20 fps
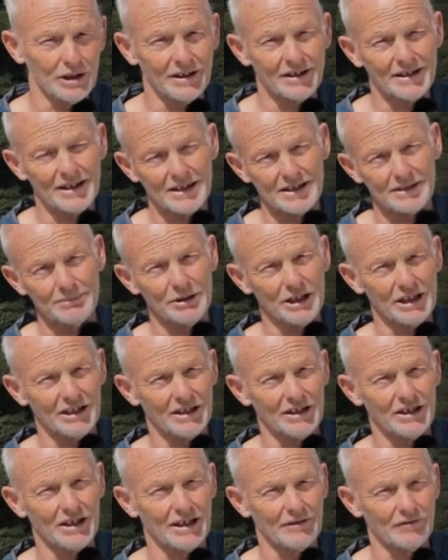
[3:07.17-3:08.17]
It does mean
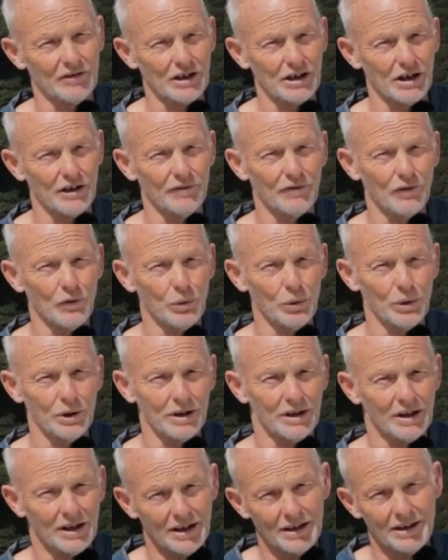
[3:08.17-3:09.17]
that you have to go forward
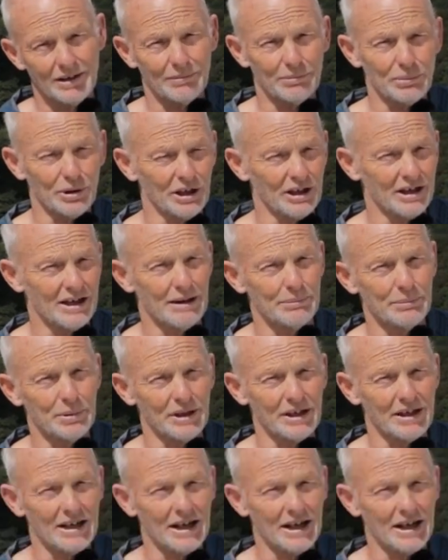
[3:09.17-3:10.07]
and pull it up and